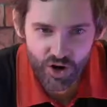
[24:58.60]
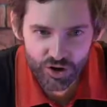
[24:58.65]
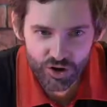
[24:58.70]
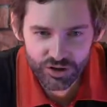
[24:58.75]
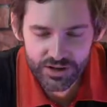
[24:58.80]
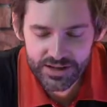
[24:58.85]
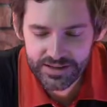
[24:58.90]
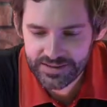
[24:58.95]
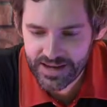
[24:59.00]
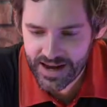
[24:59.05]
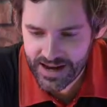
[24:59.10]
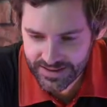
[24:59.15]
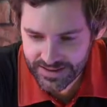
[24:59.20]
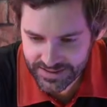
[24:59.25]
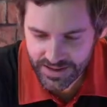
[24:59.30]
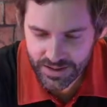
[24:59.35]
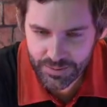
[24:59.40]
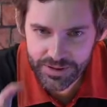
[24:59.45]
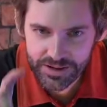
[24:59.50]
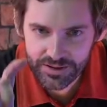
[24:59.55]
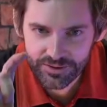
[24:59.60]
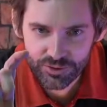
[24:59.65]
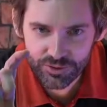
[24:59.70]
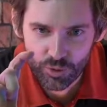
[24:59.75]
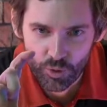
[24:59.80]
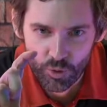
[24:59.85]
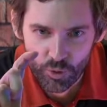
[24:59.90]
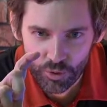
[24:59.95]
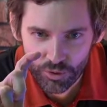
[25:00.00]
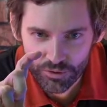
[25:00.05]
it's only 10 centimeters
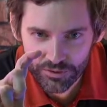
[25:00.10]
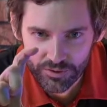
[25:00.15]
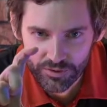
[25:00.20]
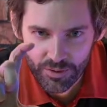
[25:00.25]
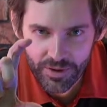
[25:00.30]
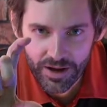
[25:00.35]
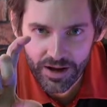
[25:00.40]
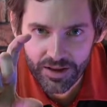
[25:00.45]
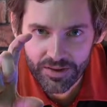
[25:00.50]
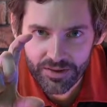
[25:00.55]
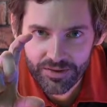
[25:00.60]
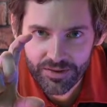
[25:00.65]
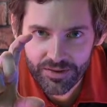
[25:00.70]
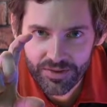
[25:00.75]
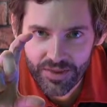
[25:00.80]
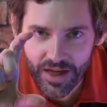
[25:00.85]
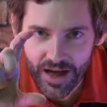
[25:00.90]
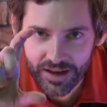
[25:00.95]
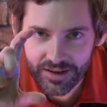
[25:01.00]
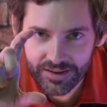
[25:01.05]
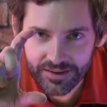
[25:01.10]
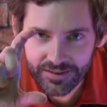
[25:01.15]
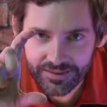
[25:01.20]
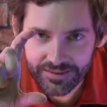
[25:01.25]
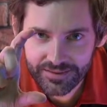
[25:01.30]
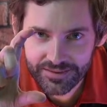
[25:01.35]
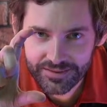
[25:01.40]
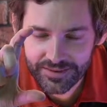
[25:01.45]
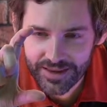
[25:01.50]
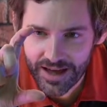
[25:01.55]
tall, so about that
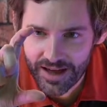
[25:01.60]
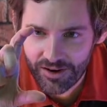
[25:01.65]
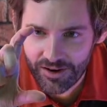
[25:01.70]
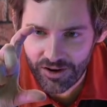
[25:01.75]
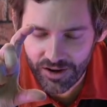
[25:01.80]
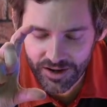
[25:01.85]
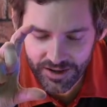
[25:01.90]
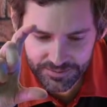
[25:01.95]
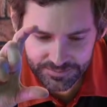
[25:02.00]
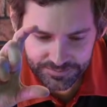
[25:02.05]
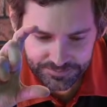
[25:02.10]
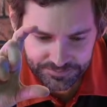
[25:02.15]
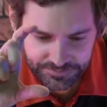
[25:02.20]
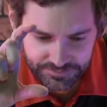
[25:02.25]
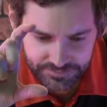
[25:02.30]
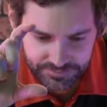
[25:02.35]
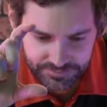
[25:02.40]
that height.